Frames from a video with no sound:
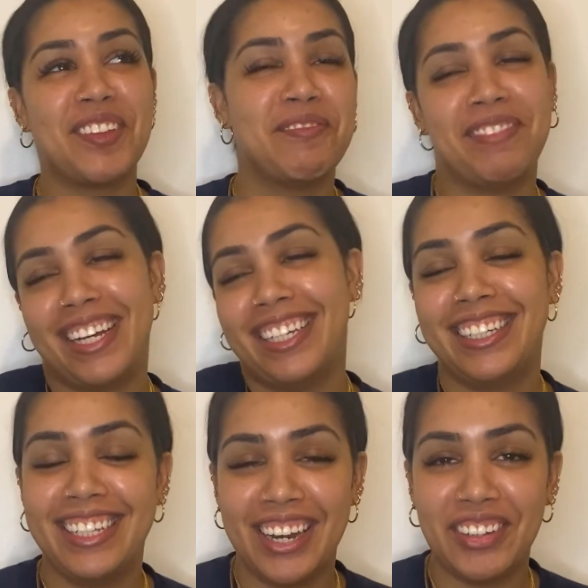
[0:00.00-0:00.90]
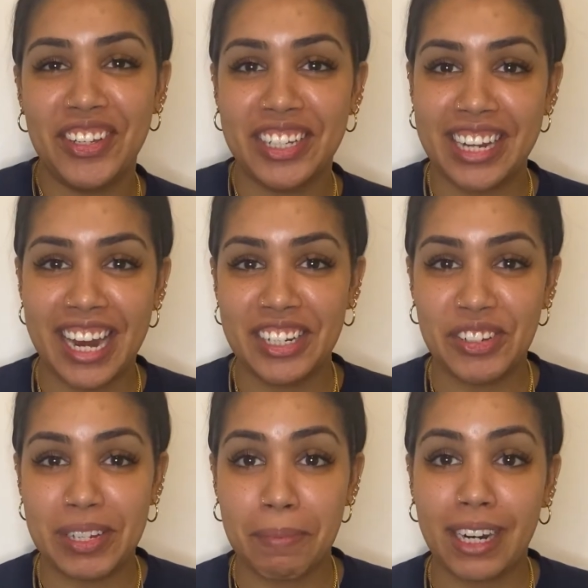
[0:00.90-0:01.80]
but you can kind of do
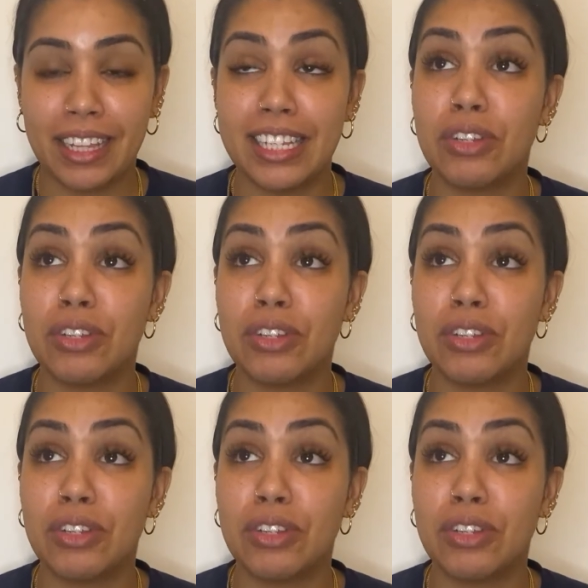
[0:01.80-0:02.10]
something like this,